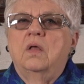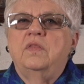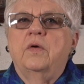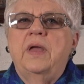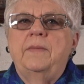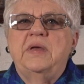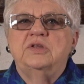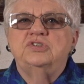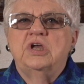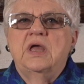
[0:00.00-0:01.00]
their
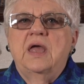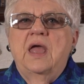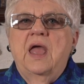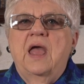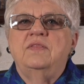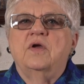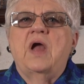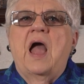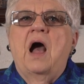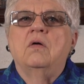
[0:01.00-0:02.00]
image, and
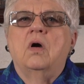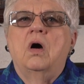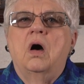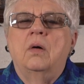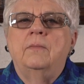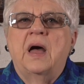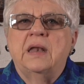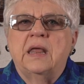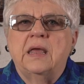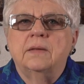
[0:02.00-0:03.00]
their alcohol
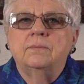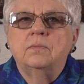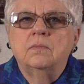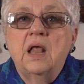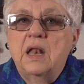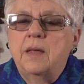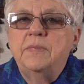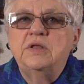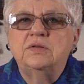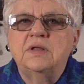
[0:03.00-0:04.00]
money. Let
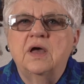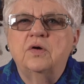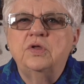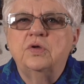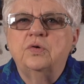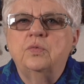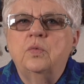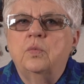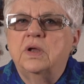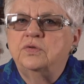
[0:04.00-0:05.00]
me tell you
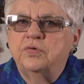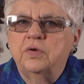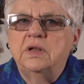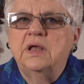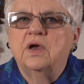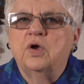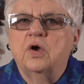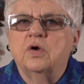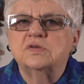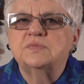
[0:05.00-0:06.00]
what truly
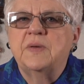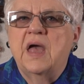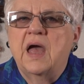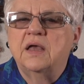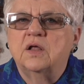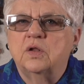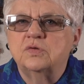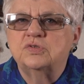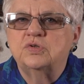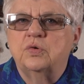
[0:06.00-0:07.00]
occurs behind
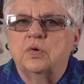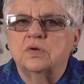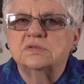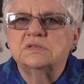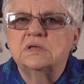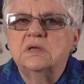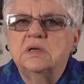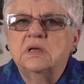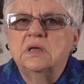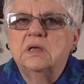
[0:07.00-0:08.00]
closed doors
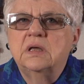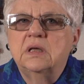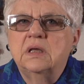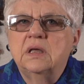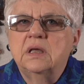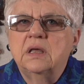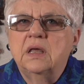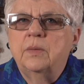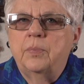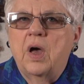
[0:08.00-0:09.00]

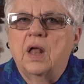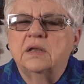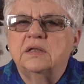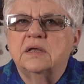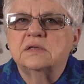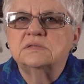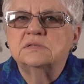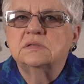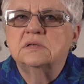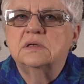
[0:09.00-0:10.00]
in
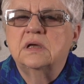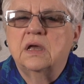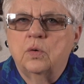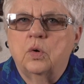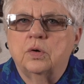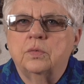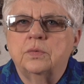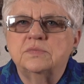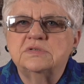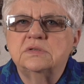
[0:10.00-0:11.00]
politics and
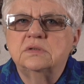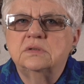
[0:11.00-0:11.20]
courtrooms.